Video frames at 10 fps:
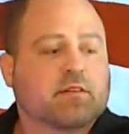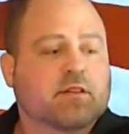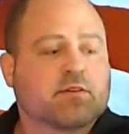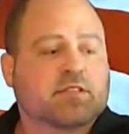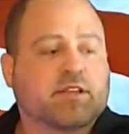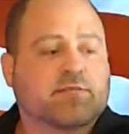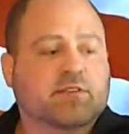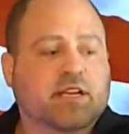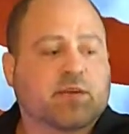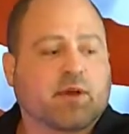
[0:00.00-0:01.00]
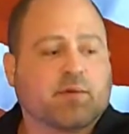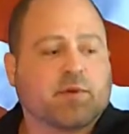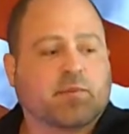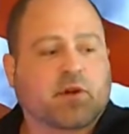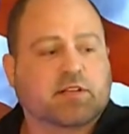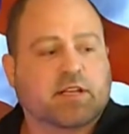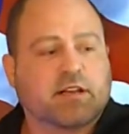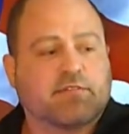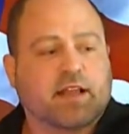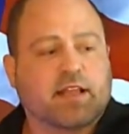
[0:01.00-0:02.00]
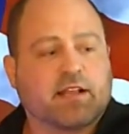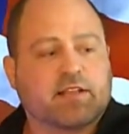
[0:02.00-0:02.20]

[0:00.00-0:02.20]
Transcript: There was a difference anyway. I mean, Mark didn't invent it.